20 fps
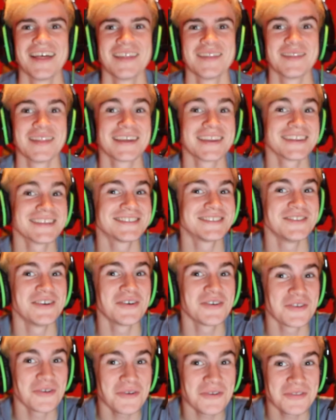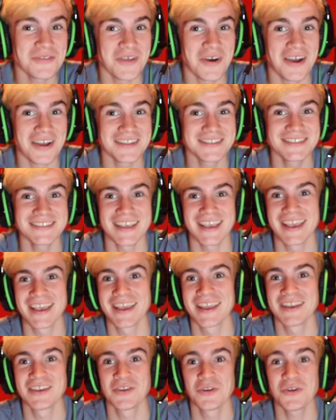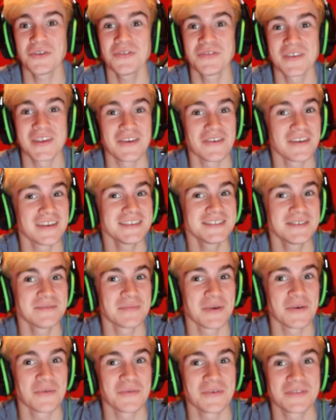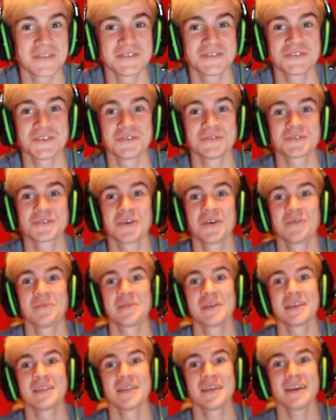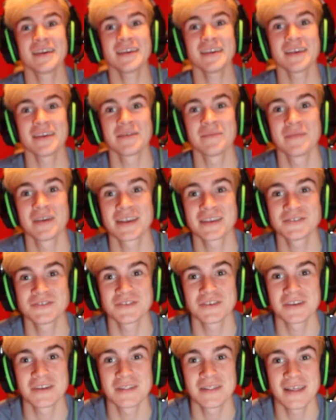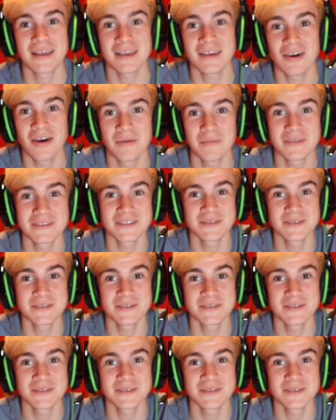Let us know your thoughts and your theories about what the show's going to be like, and make sure like, comment,